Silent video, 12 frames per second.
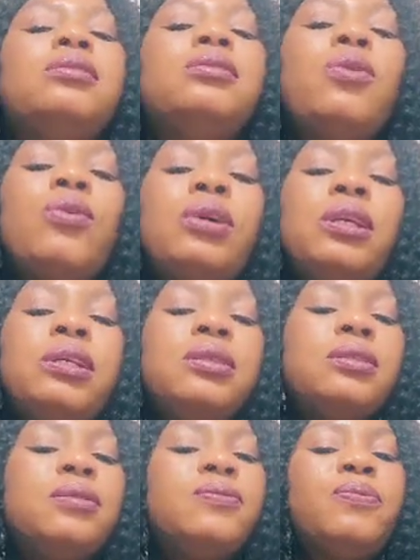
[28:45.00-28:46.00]
So
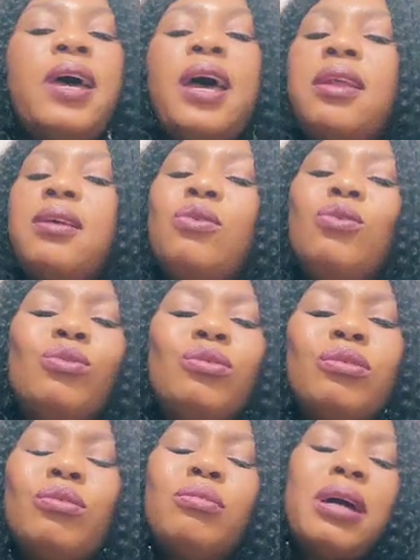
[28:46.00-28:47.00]
it's very
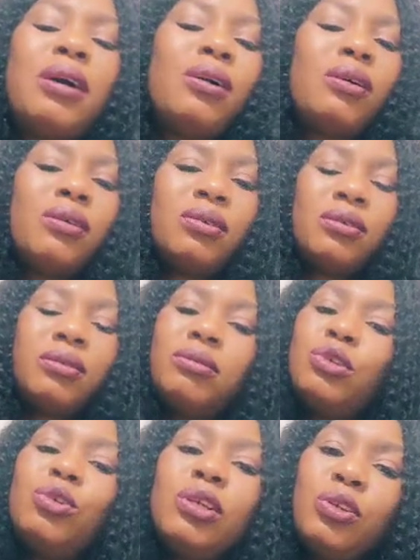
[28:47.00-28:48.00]
good. Oh my God,
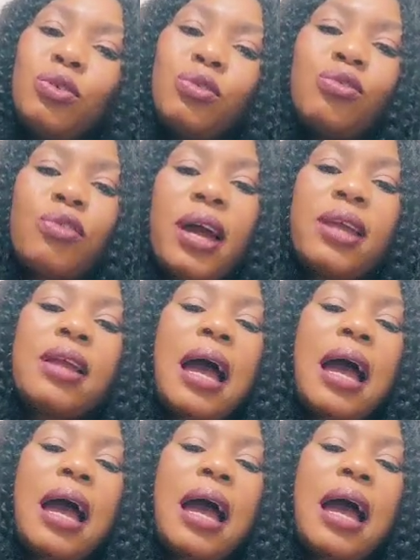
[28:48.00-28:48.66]
you need to try it.